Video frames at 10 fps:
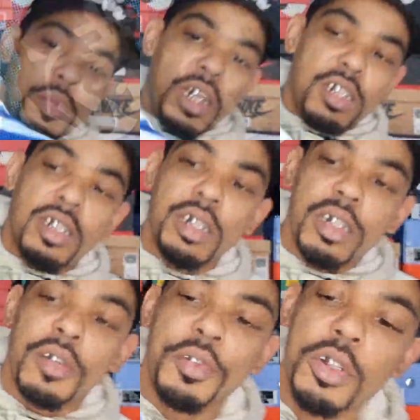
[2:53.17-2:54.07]
Amazing.
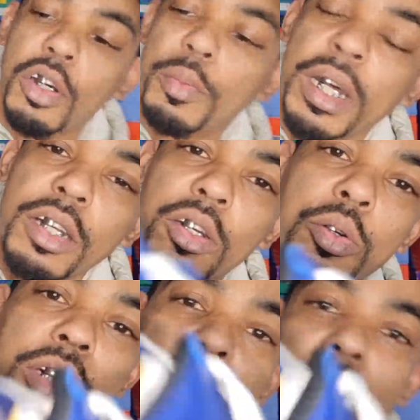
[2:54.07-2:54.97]
If you know about the
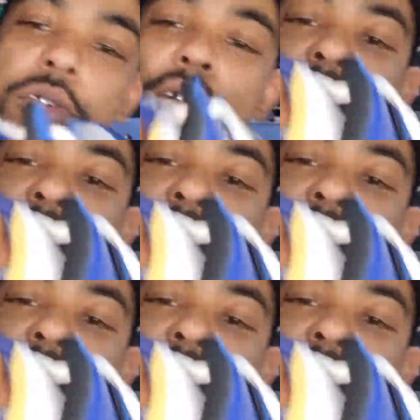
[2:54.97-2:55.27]
quality of the